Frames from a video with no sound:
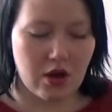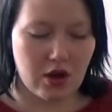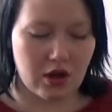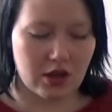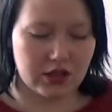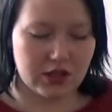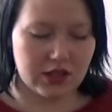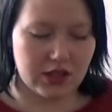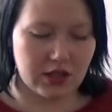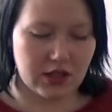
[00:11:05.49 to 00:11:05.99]

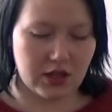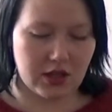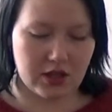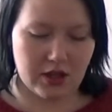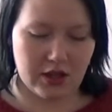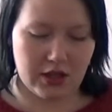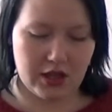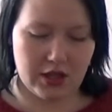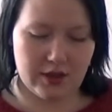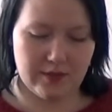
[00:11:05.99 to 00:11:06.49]
until
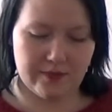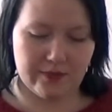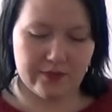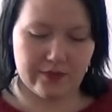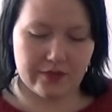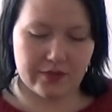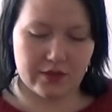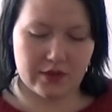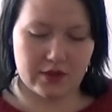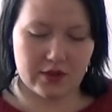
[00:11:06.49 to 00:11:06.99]
I
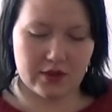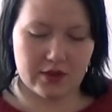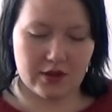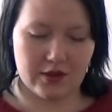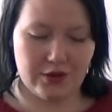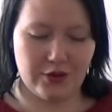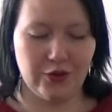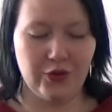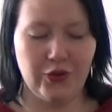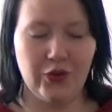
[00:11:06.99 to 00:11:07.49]

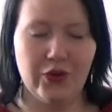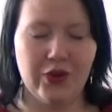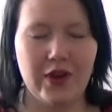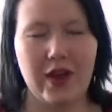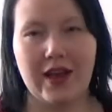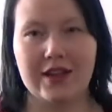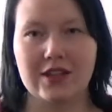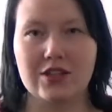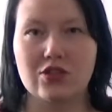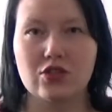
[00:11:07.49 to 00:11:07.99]
kind of
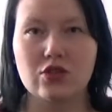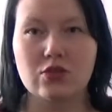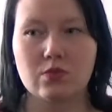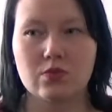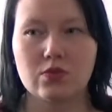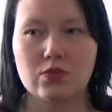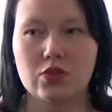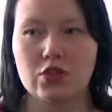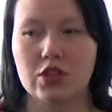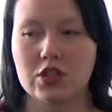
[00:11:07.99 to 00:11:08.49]
had
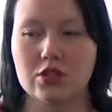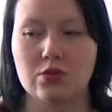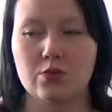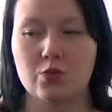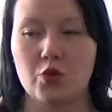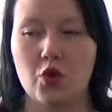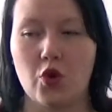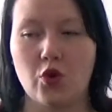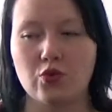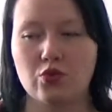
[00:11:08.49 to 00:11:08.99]
just
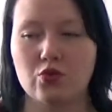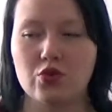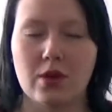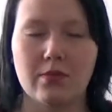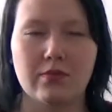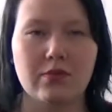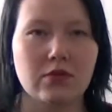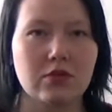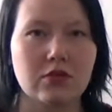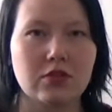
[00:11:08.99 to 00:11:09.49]
thrown
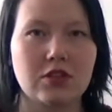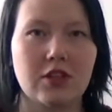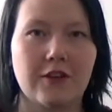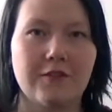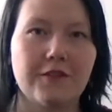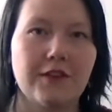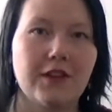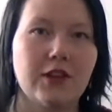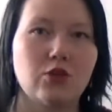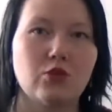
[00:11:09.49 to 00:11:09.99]
some
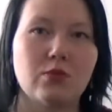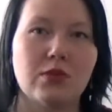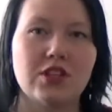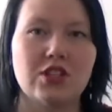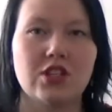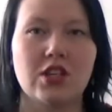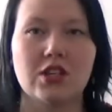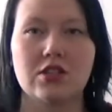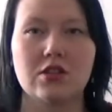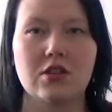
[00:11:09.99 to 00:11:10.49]
stuff into my
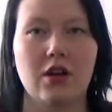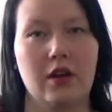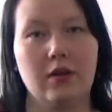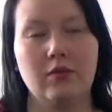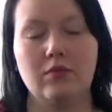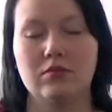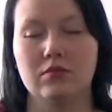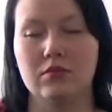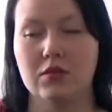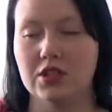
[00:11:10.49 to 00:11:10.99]
stash.
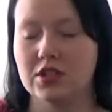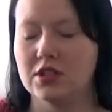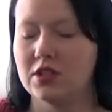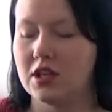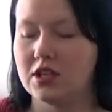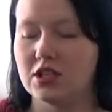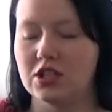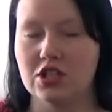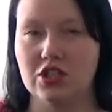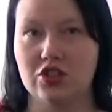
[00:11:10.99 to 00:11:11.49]
My
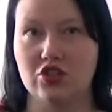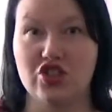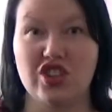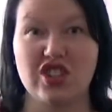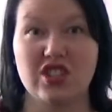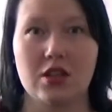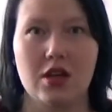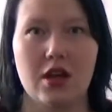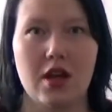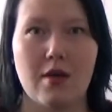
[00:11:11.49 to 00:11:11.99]
stash is just
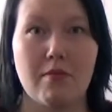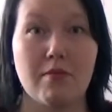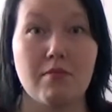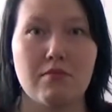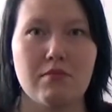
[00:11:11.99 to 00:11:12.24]
a